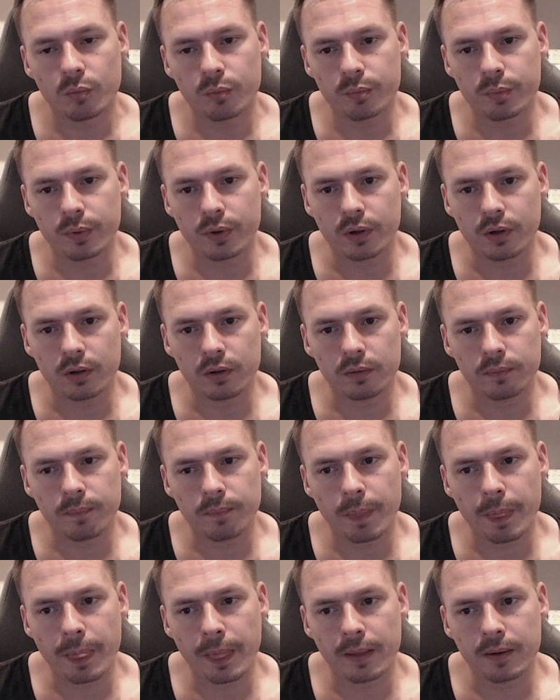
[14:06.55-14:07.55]
but
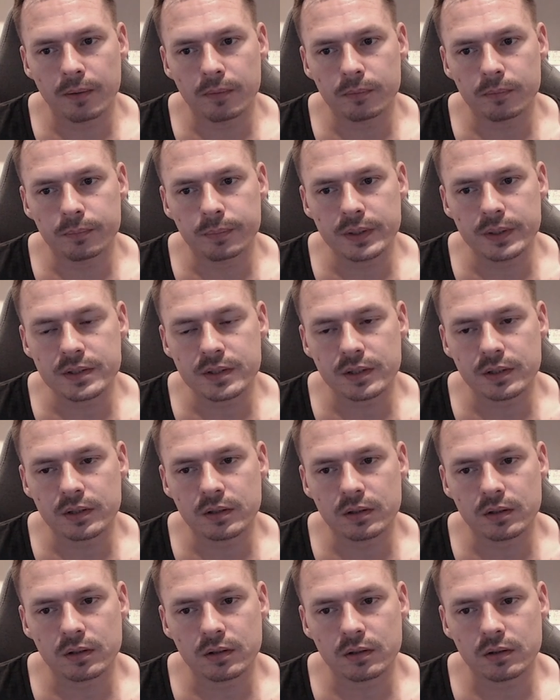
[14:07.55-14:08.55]
basic
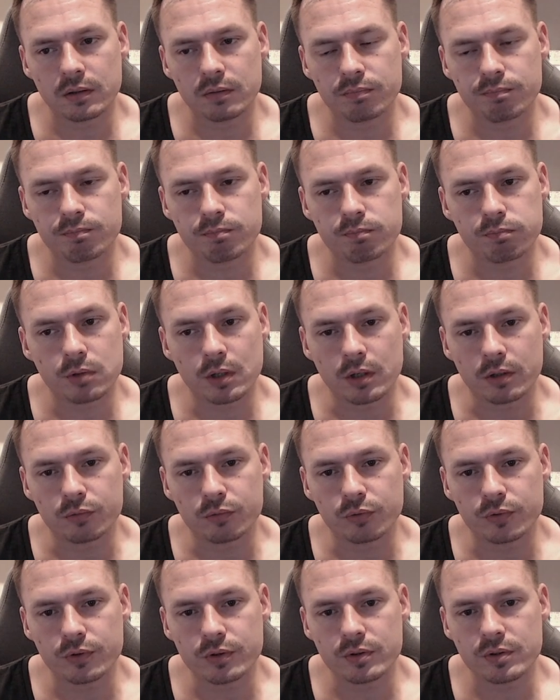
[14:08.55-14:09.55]

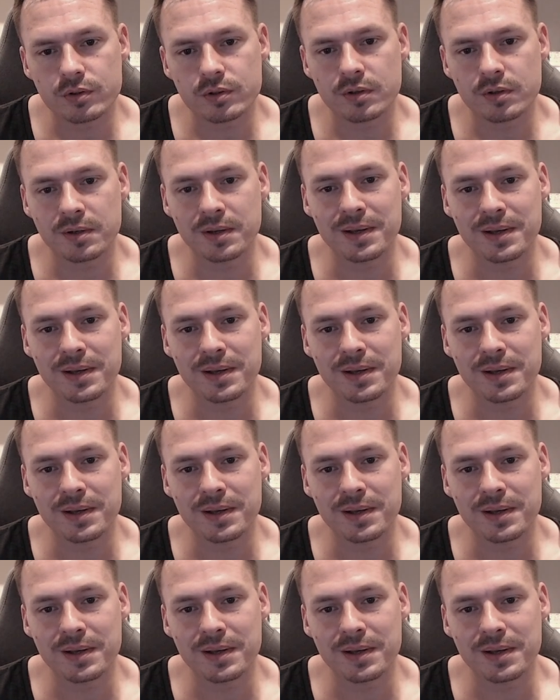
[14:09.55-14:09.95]
cartridges,